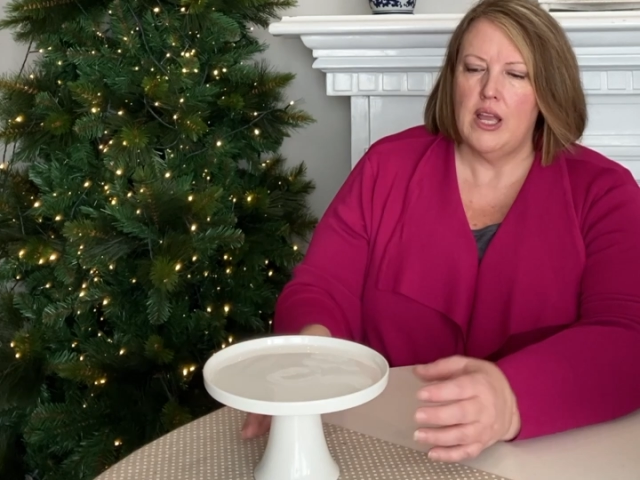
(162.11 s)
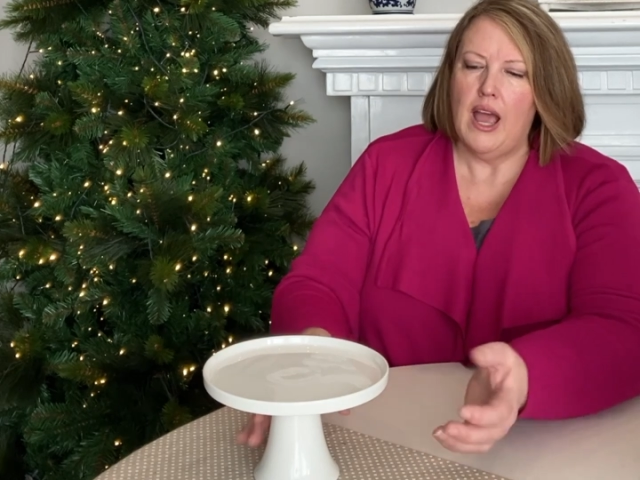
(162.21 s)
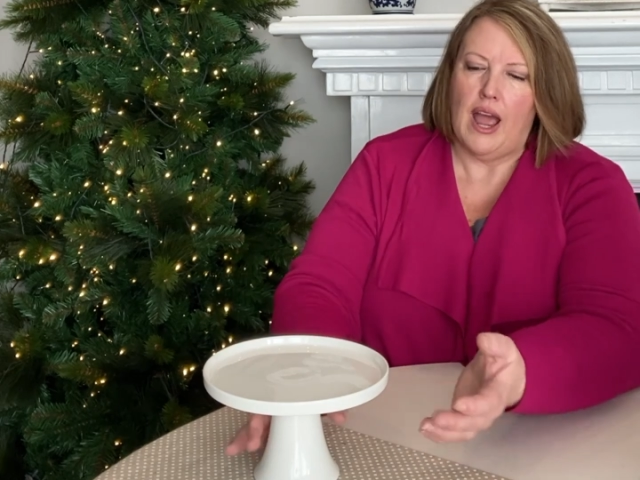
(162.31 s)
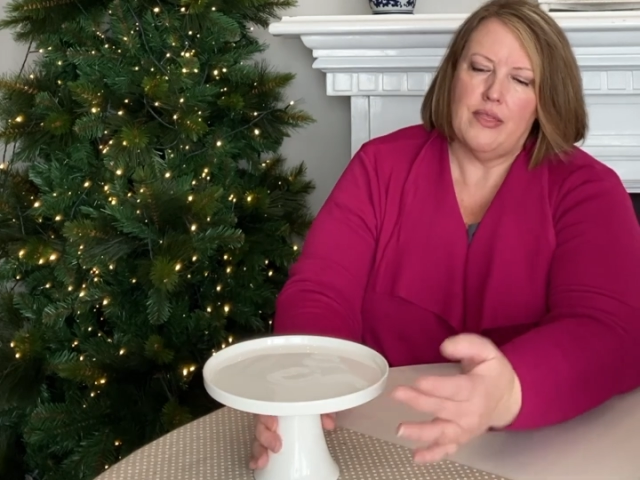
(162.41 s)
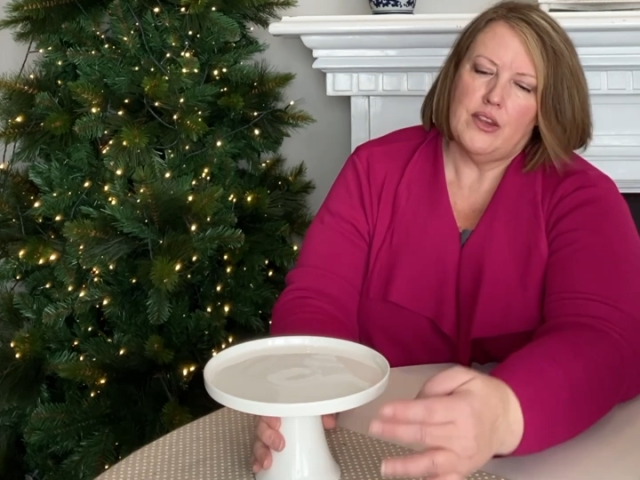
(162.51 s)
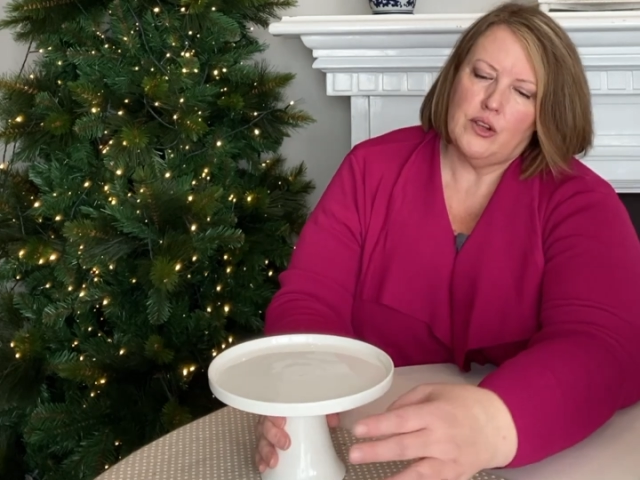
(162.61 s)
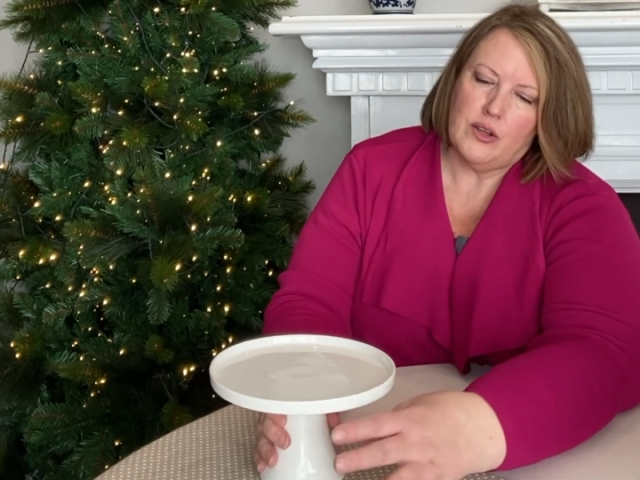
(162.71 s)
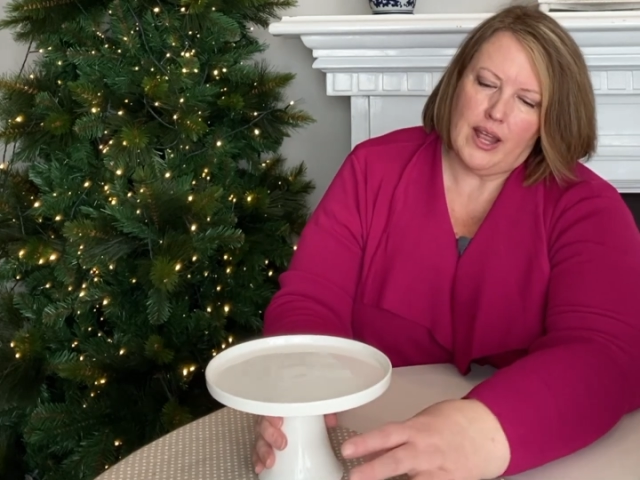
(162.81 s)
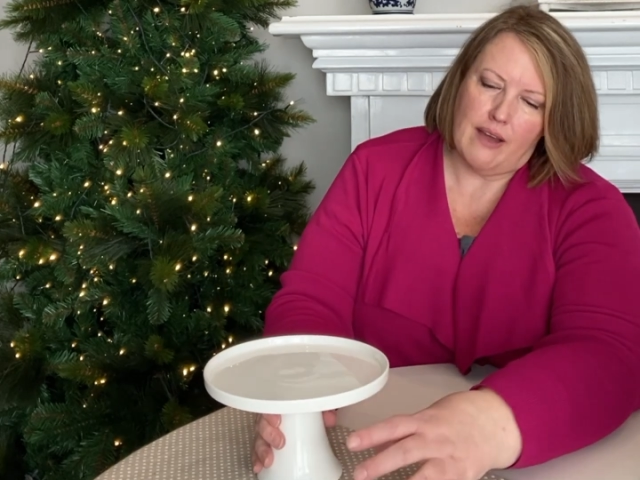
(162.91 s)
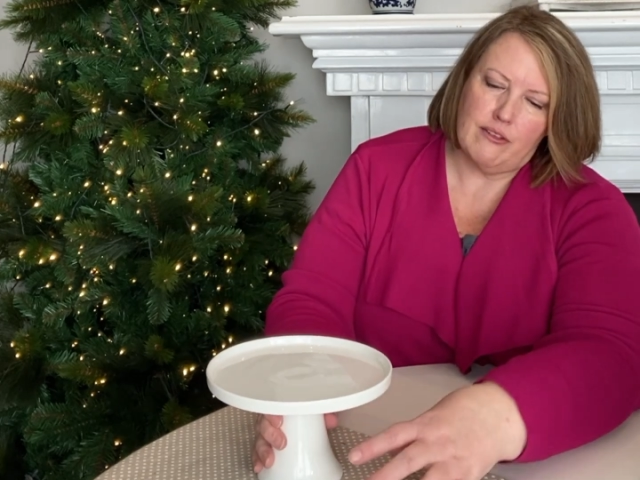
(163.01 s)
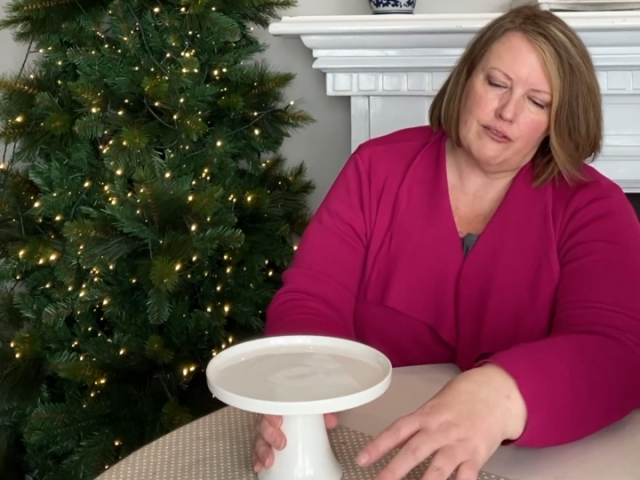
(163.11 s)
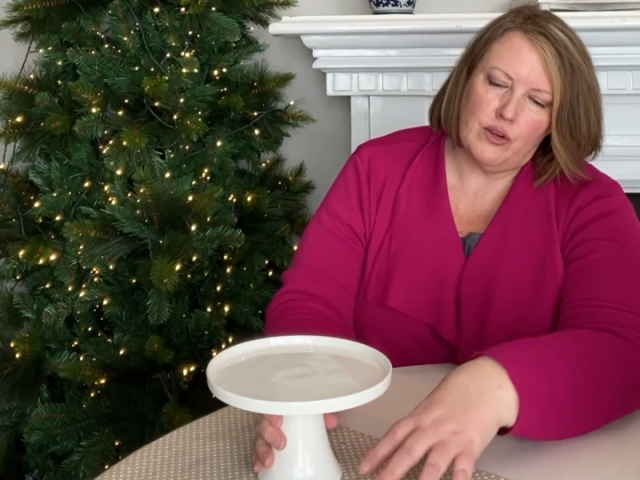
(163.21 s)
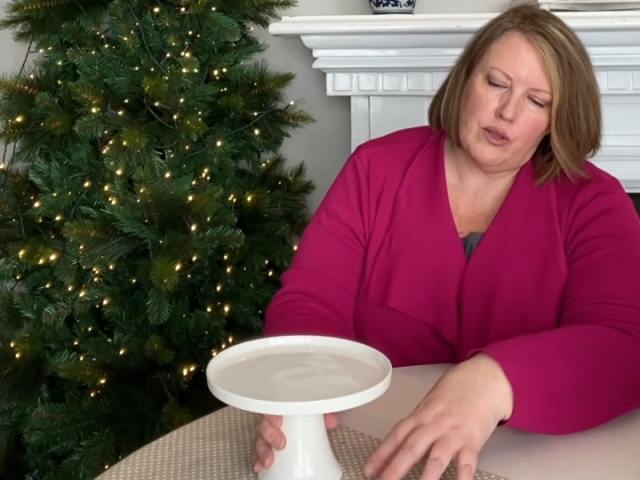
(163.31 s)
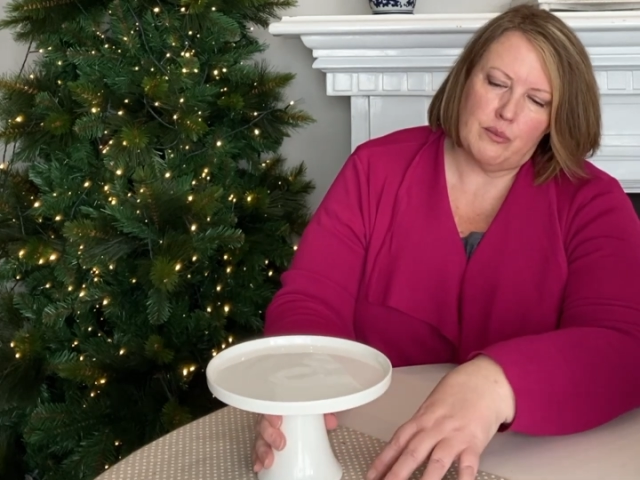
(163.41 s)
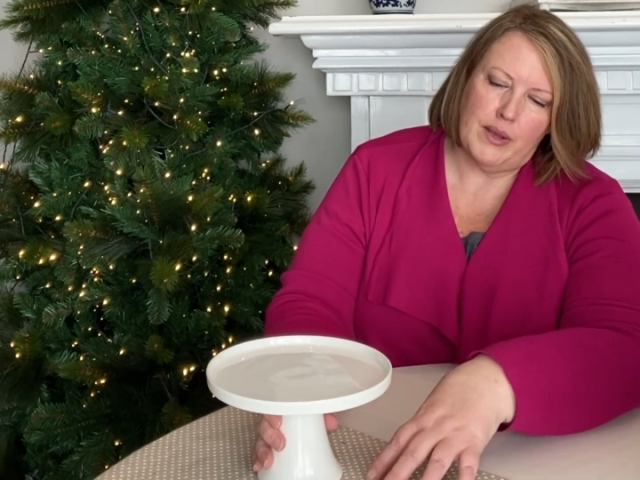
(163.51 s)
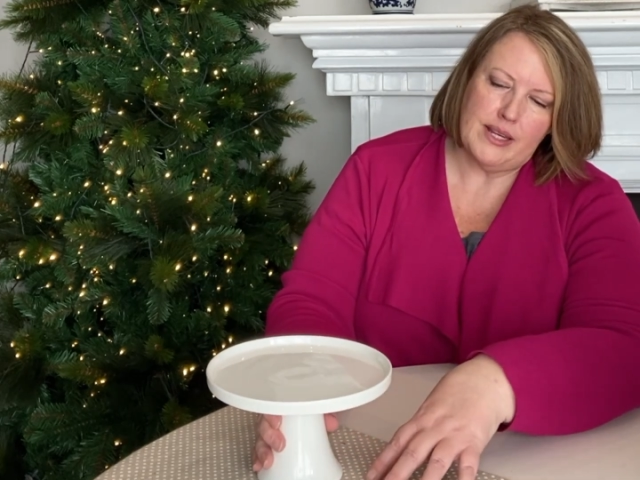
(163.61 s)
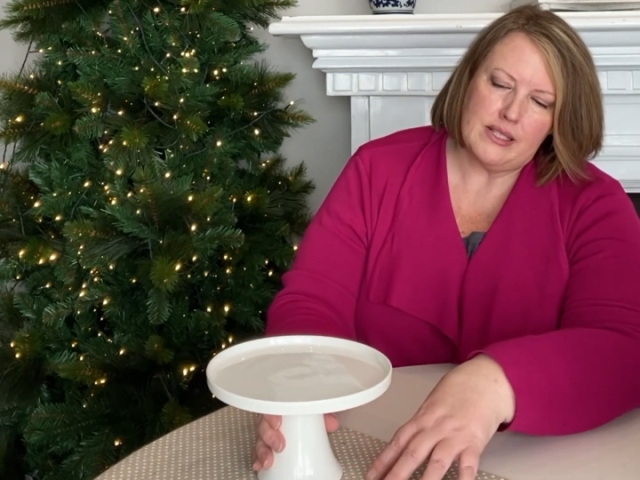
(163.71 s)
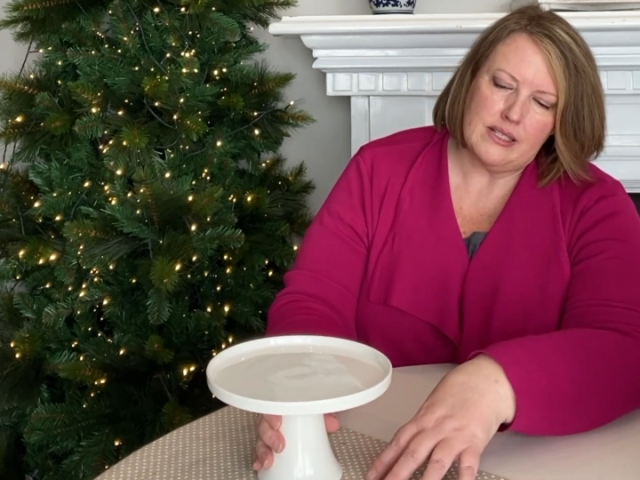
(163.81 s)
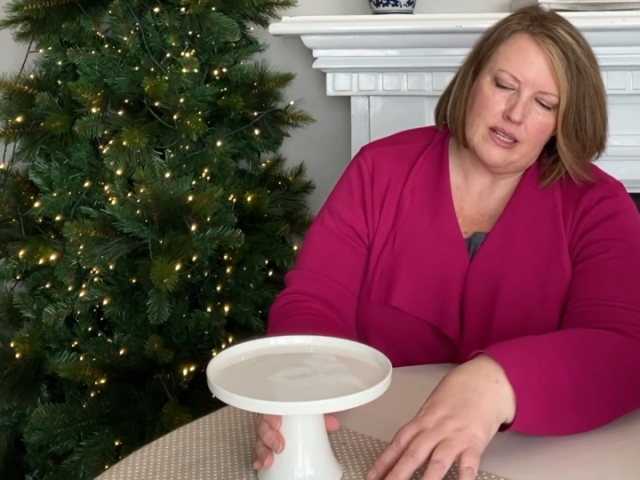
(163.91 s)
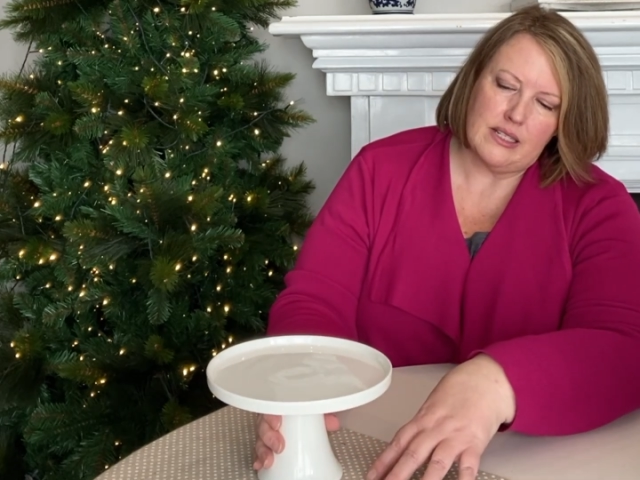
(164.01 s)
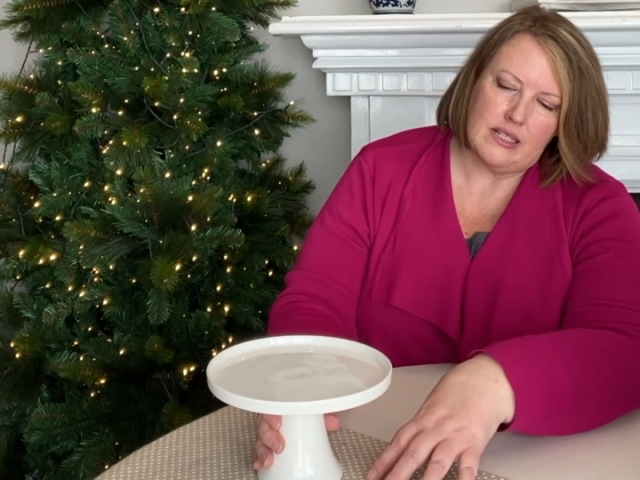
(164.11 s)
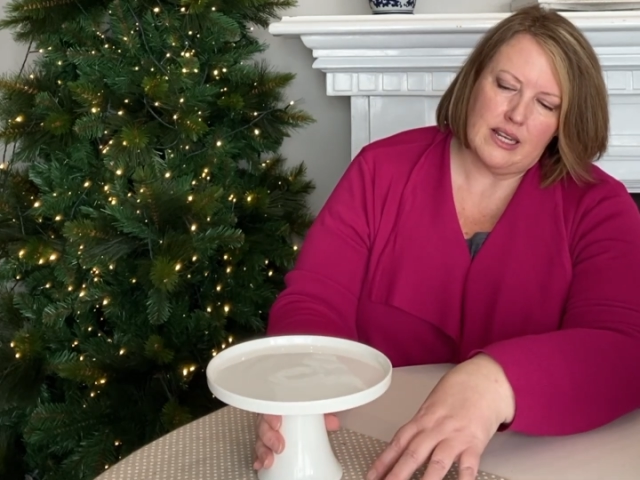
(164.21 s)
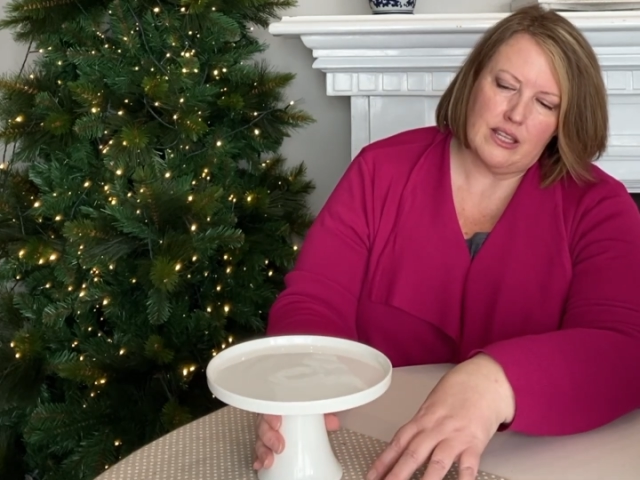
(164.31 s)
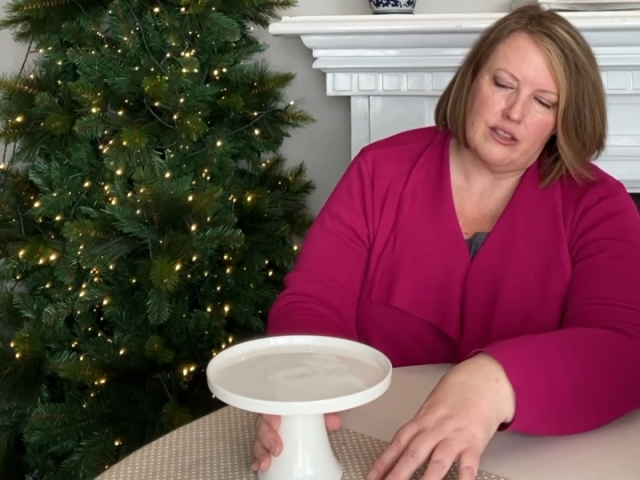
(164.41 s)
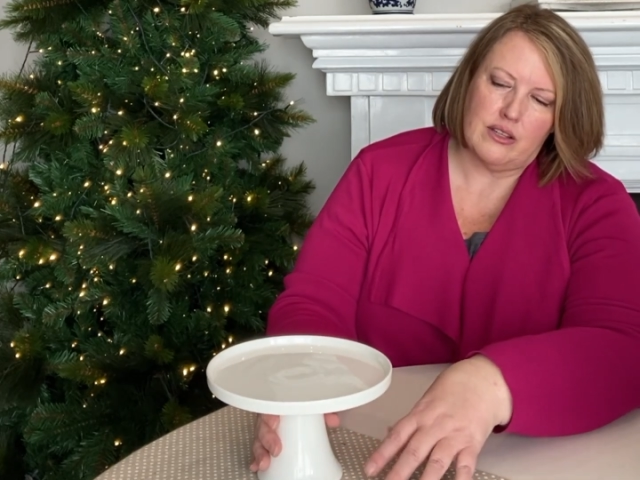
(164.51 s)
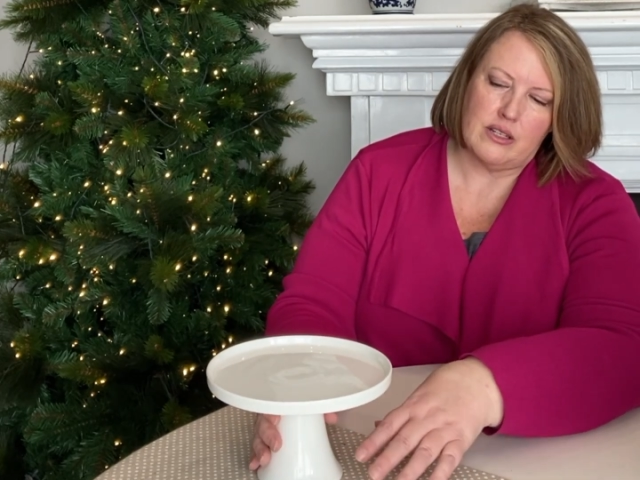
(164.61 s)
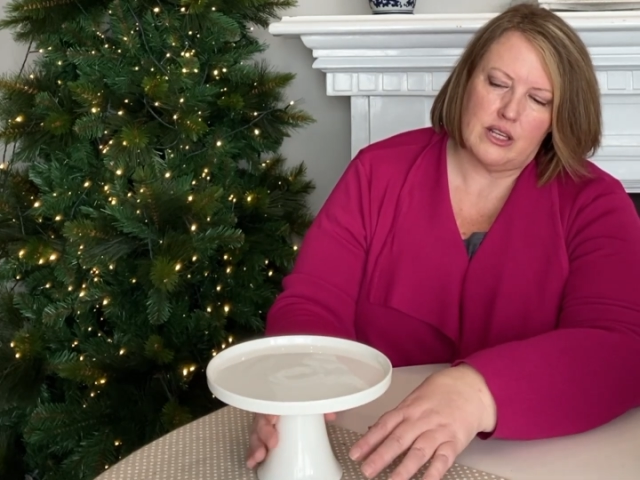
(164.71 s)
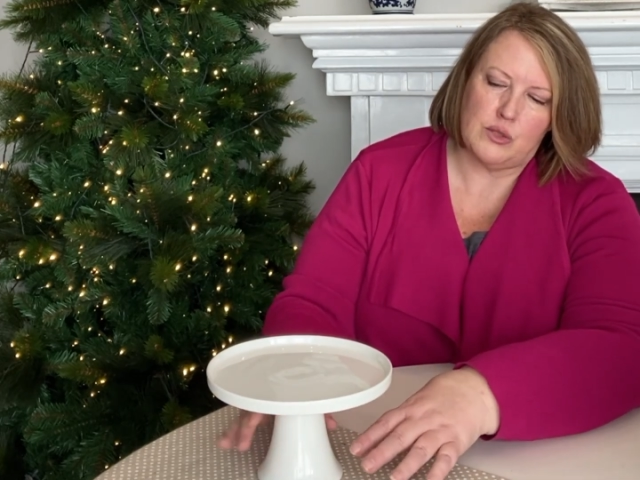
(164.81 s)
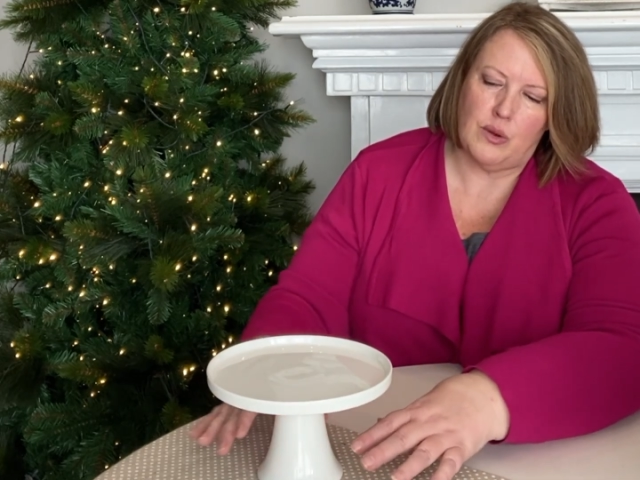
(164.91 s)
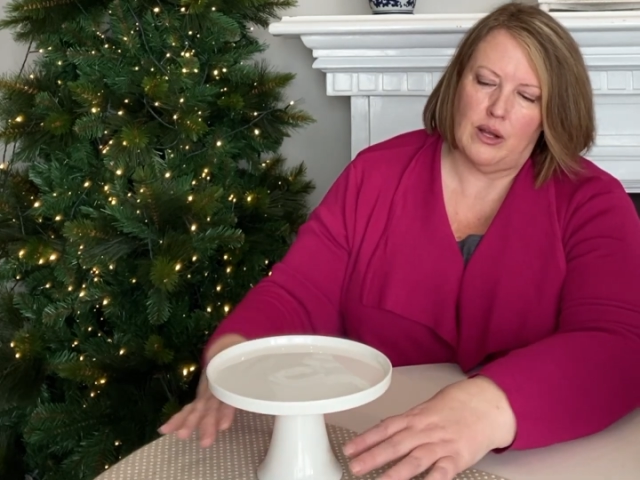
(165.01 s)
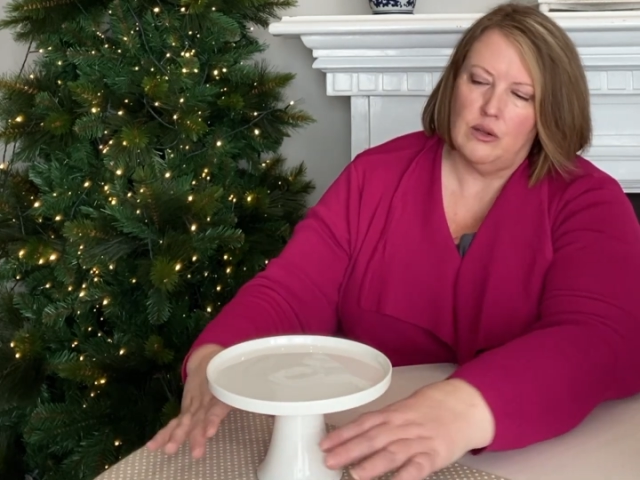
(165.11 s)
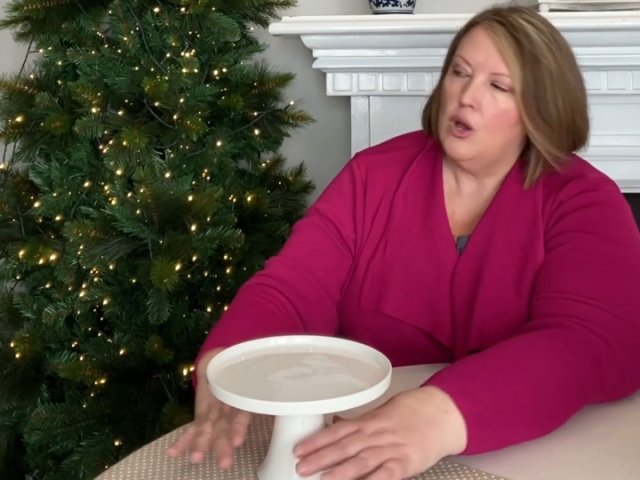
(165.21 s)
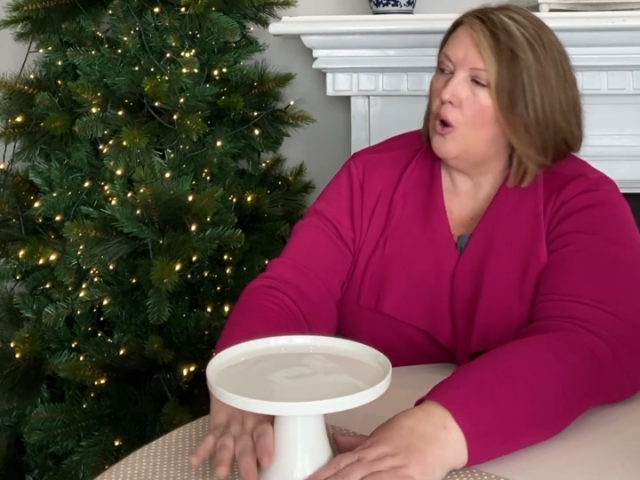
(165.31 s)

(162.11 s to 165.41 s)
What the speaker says: and then you could have a few other pieces underneath it as well,